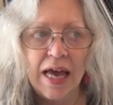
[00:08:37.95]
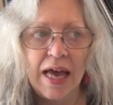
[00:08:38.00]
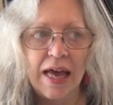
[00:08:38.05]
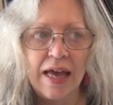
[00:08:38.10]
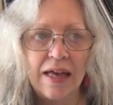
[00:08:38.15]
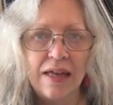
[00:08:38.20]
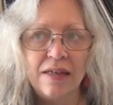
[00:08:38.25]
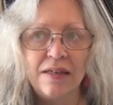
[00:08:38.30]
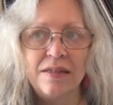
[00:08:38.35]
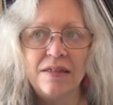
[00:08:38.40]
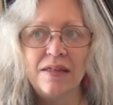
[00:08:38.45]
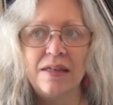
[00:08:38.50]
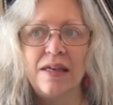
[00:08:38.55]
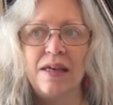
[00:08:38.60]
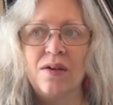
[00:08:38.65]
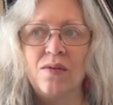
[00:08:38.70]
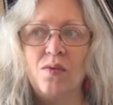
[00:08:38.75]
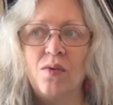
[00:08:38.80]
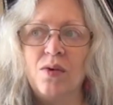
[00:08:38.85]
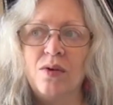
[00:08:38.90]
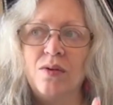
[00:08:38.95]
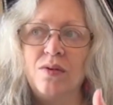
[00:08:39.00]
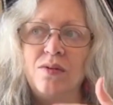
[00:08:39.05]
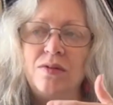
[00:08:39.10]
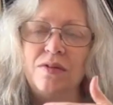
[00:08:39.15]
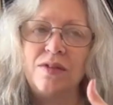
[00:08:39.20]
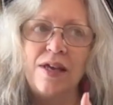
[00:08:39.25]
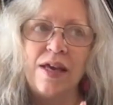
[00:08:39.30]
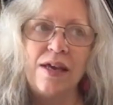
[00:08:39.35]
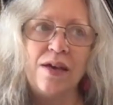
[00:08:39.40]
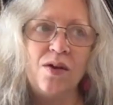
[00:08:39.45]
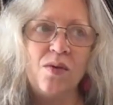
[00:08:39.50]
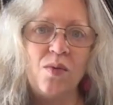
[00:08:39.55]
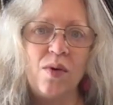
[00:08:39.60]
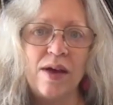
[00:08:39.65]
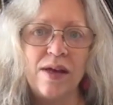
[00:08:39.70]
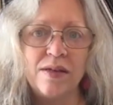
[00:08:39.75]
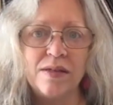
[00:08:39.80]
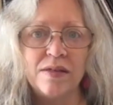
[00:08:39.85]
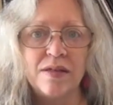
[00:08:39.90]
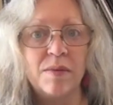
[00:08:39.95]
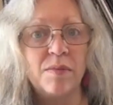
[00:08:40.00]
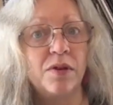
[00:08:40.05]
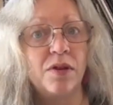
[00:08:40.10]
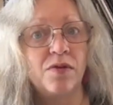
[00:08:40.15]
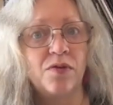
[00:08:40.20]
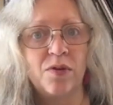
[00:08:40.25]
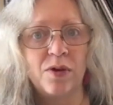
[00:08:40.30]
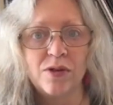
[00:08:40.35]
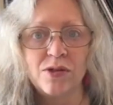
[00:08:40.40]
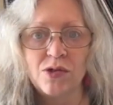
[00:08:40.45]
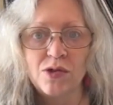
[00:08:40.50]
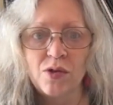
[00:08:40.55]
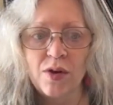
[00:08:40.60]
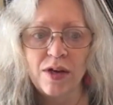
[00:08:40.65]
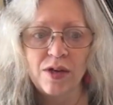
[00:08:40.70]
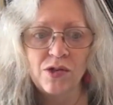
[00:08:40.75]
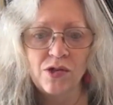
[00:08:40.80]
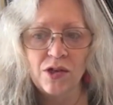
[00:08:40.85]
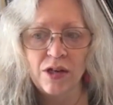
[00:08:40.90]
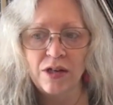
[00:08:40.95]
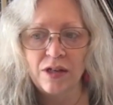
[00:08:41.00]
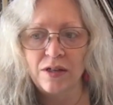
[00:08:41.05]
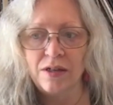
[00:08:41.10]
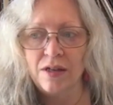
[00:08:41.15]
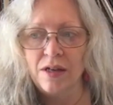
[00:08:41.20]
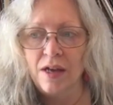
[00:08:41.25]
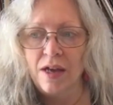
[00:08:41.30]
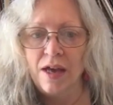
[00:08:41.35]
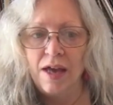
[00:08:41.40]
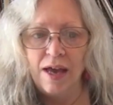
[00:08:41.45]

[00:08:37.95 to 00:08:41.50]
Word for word: And it will take away some of the frustration,